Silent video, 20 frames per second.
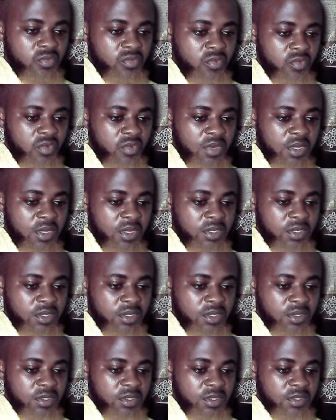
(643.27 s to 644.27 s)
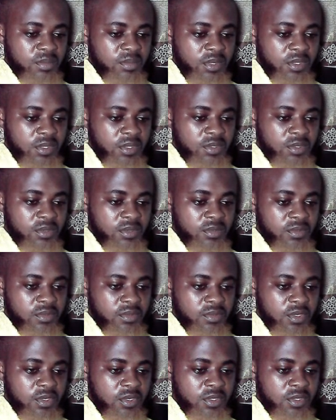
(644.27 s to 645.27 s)
under this place.
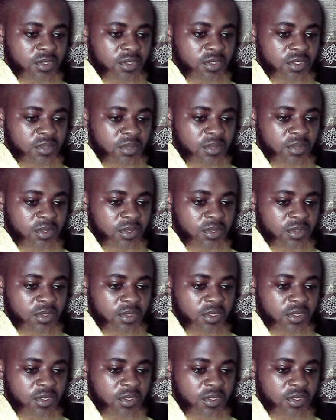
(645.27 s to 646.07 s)
Sorry, this place.